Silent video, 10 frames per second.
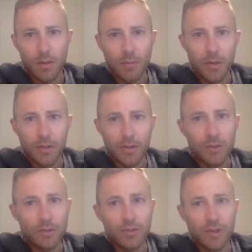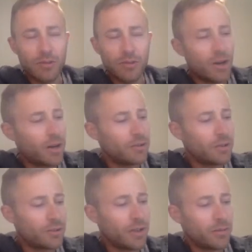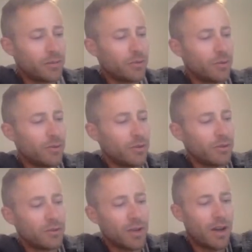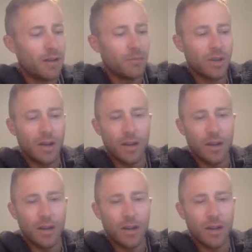But Newton's second law doesn't have to do with time.